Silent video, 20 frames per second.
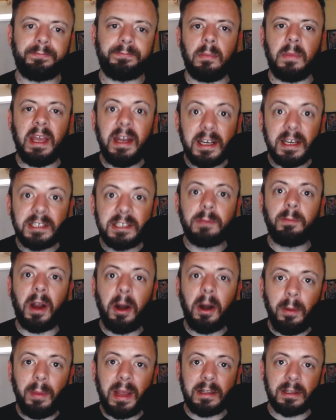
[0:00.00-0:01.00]
In
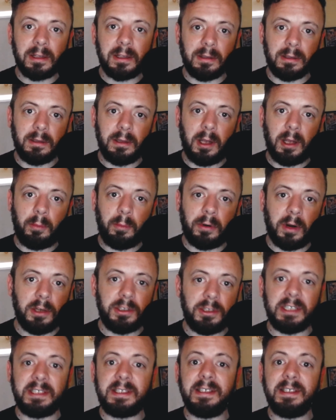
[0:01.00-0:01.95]
experimental approaches,